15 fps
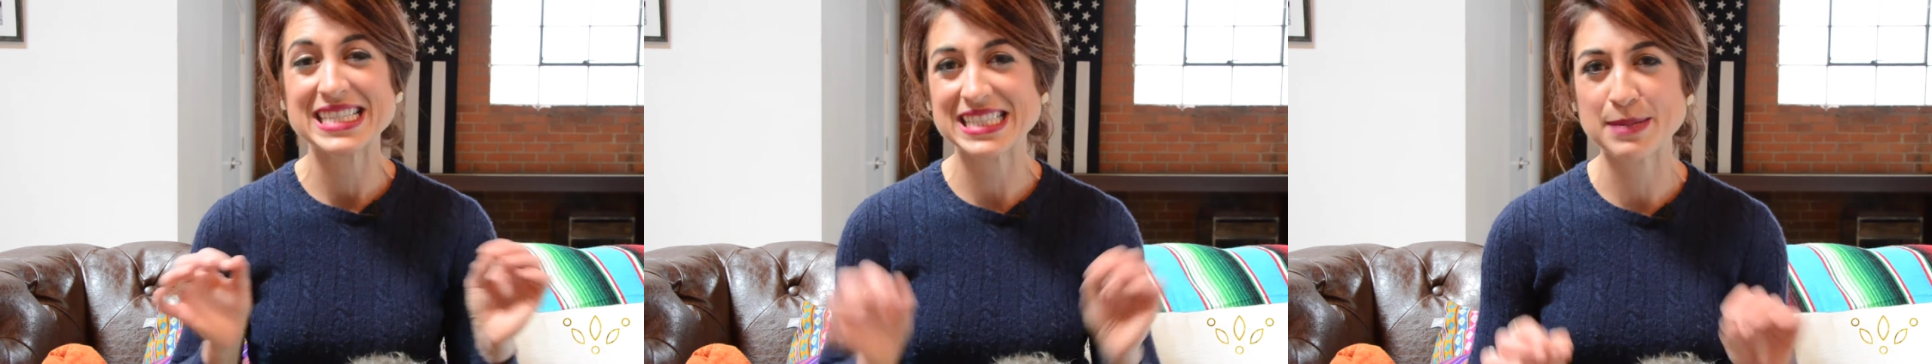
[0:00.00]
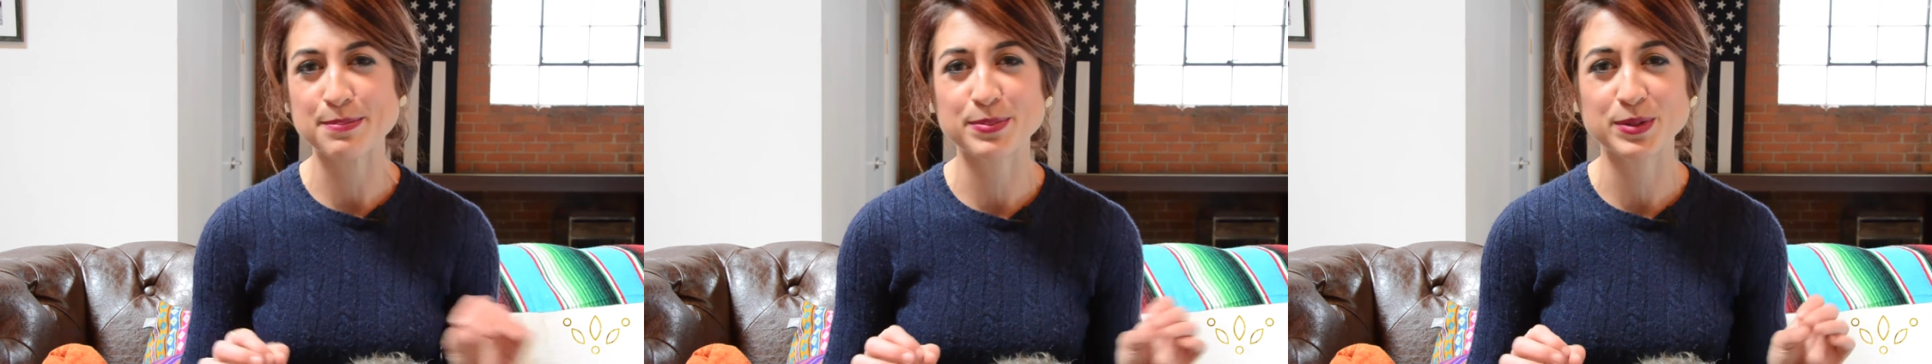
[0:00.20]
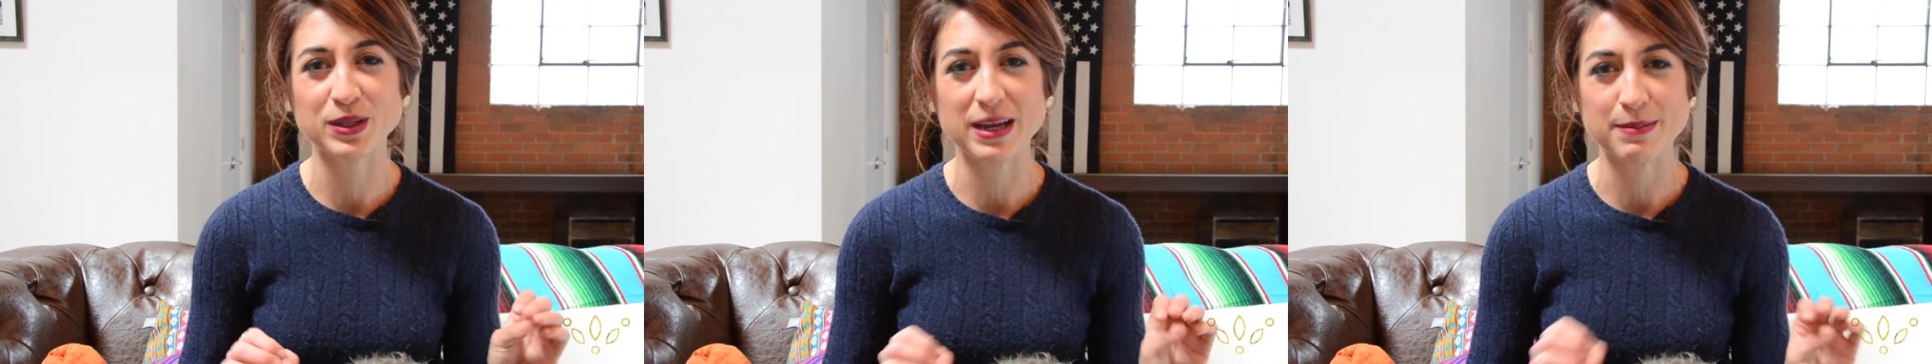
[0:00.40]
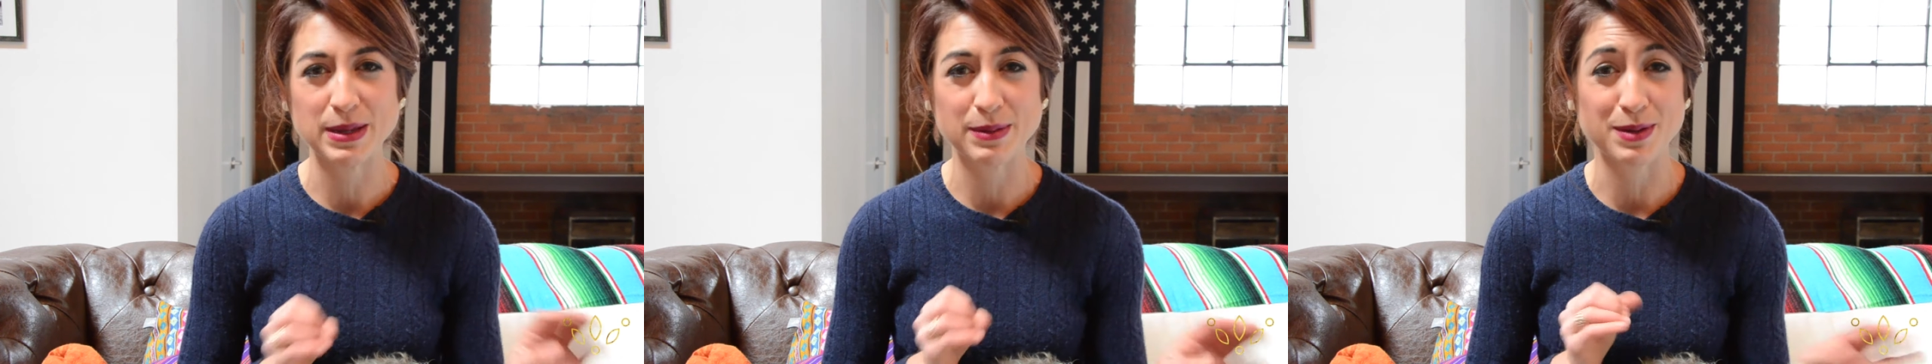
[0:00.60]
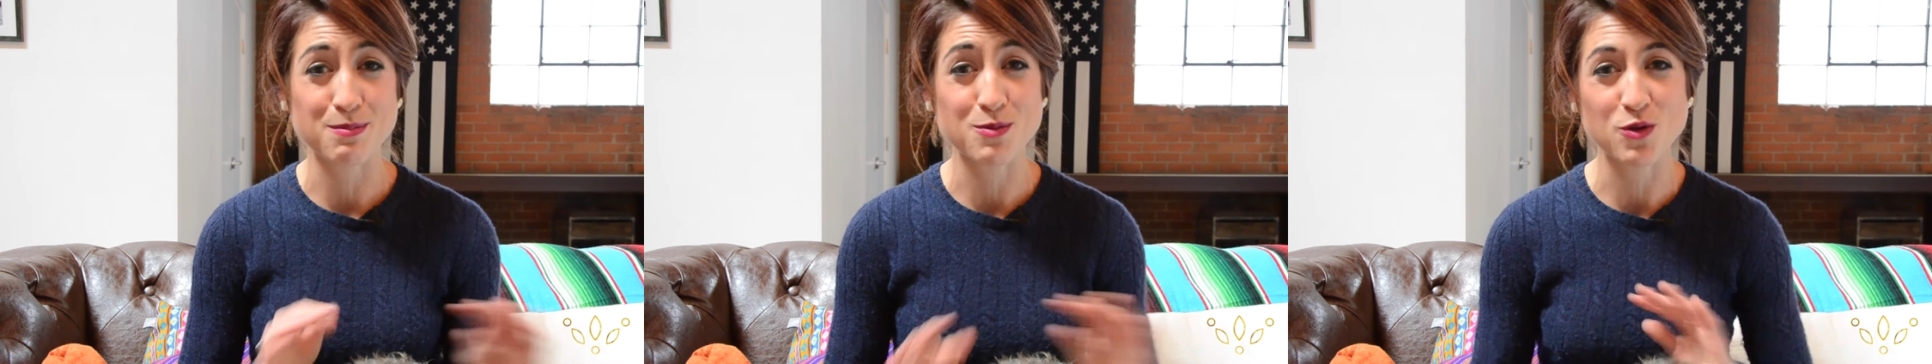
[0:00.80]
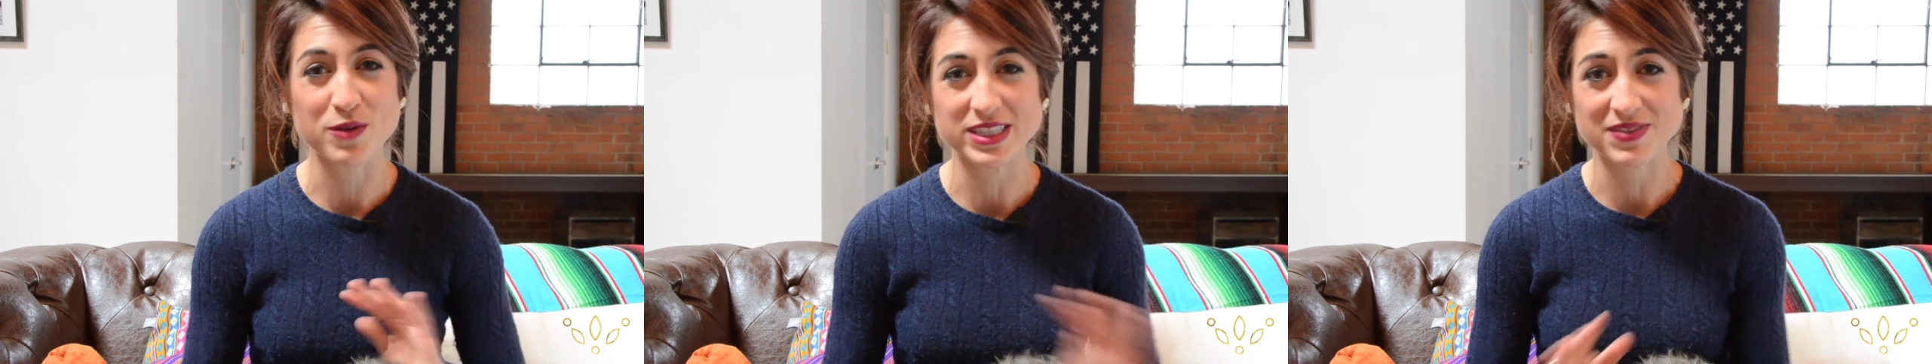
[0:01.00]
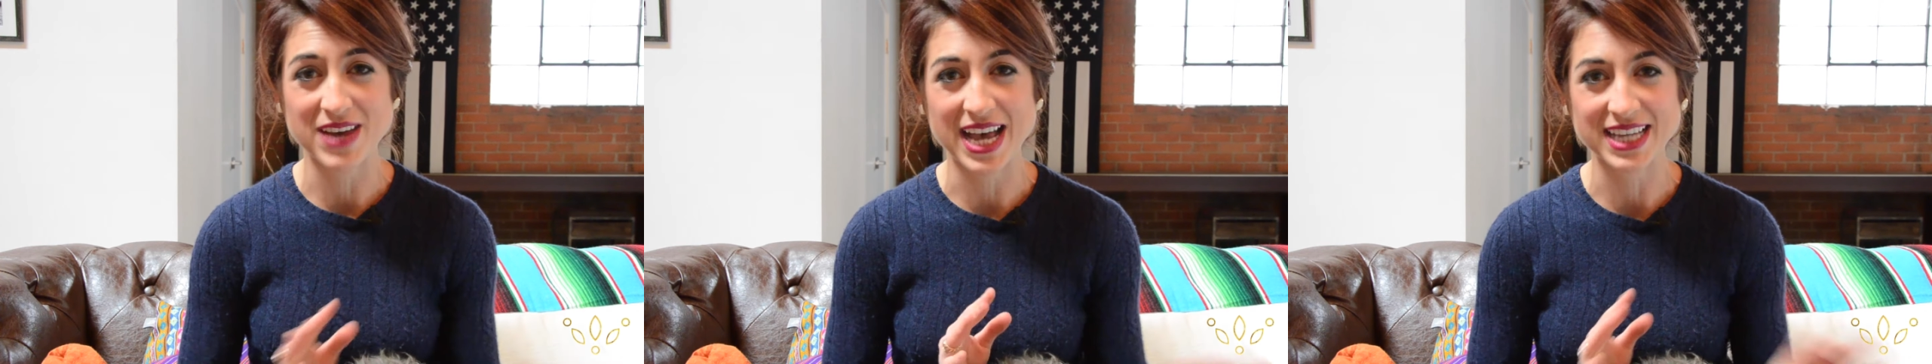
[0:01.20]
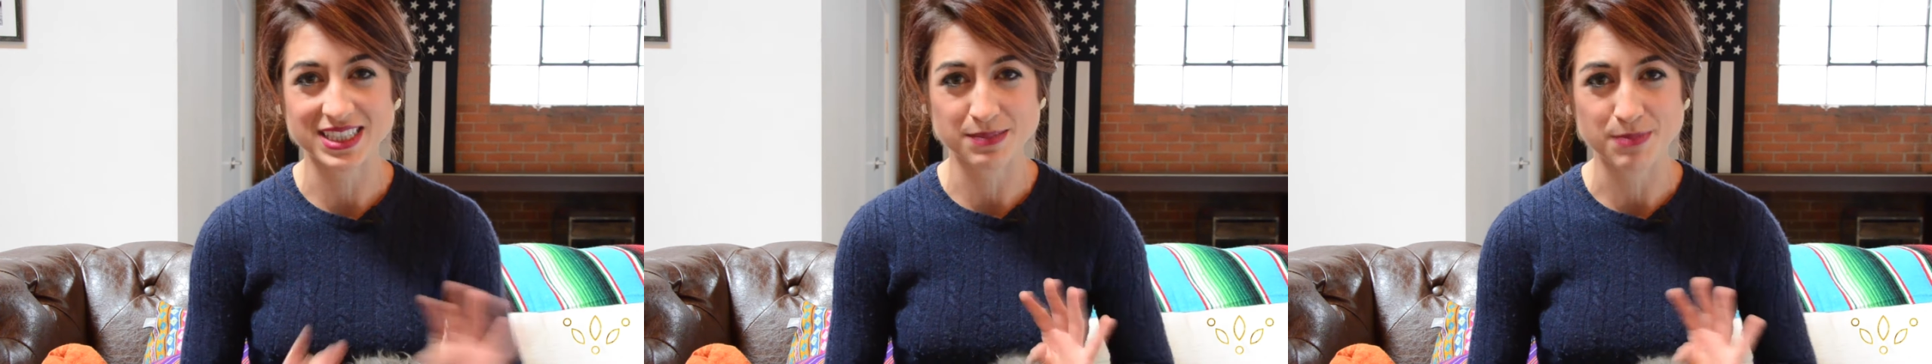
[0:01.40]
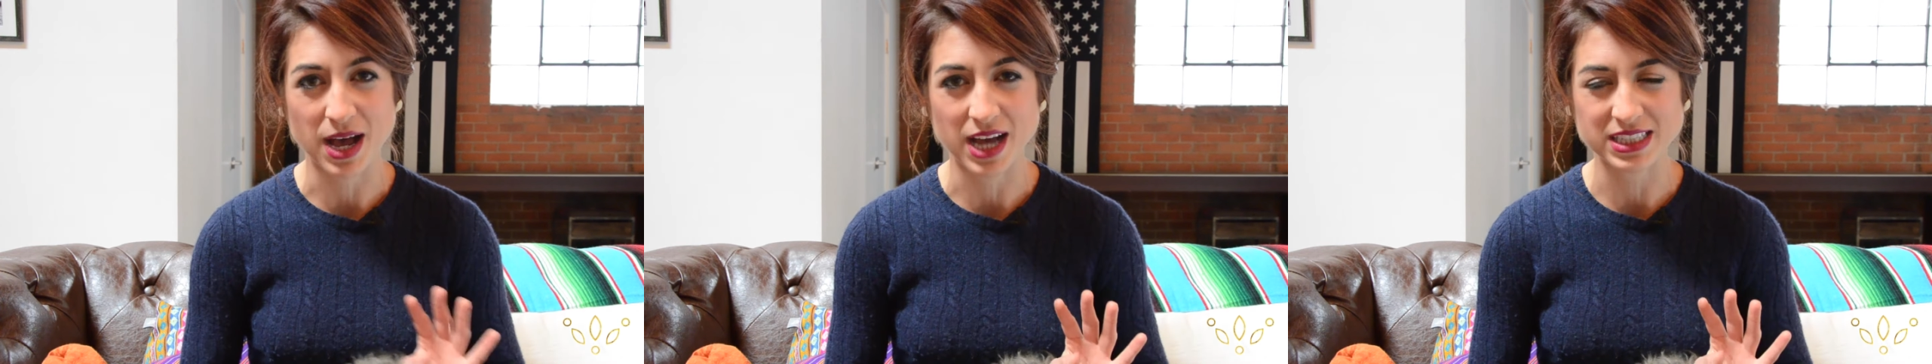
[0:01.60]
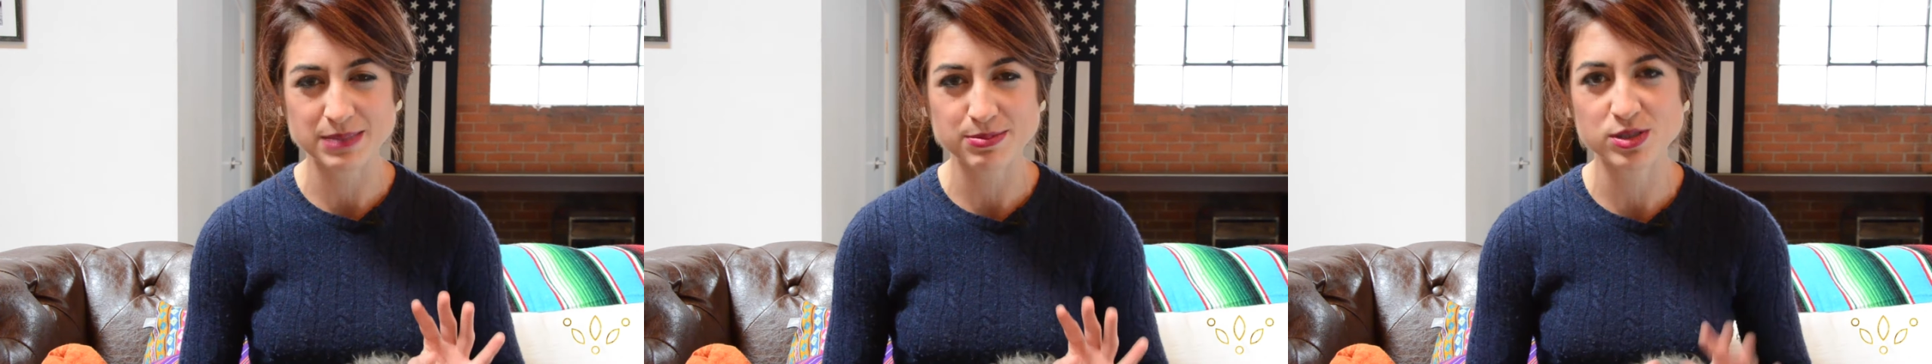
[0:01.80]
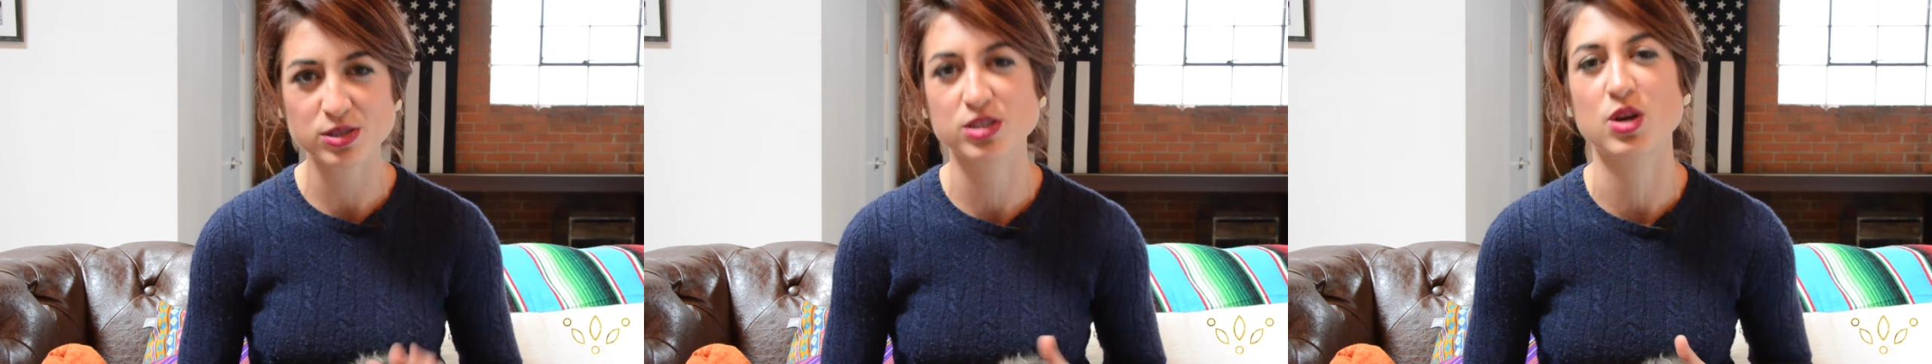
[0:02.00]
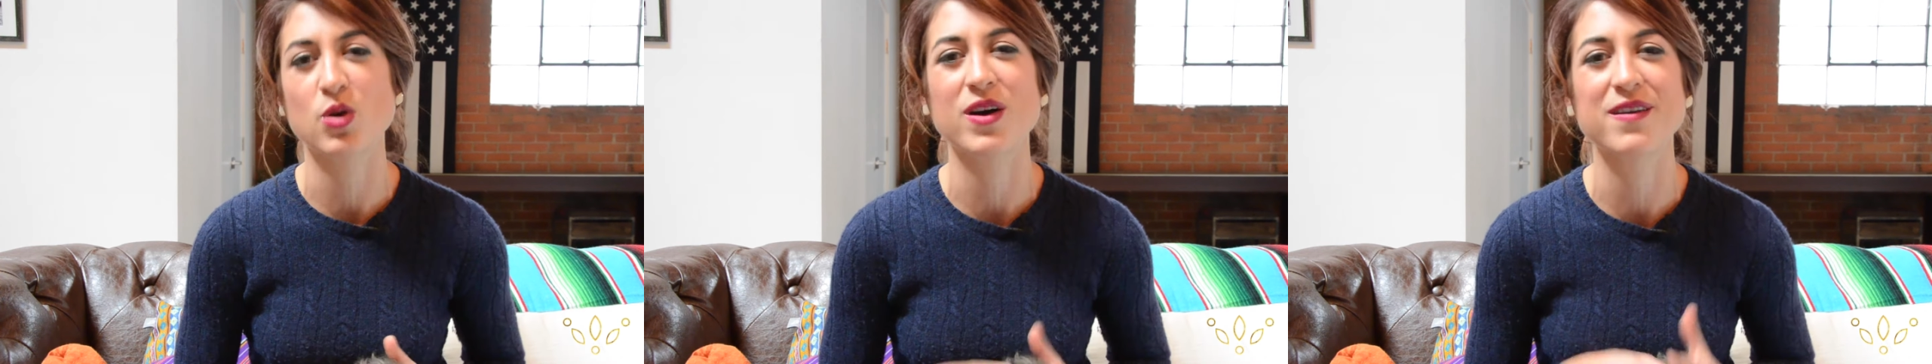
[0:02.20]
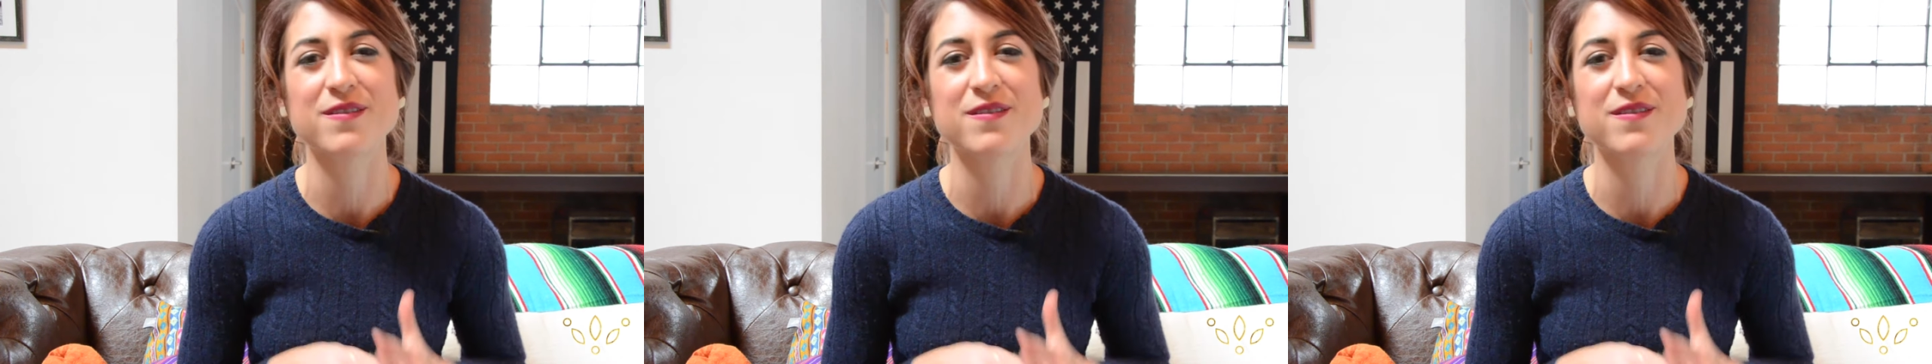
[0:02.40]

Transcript: simple and be able to move as fast as possible, so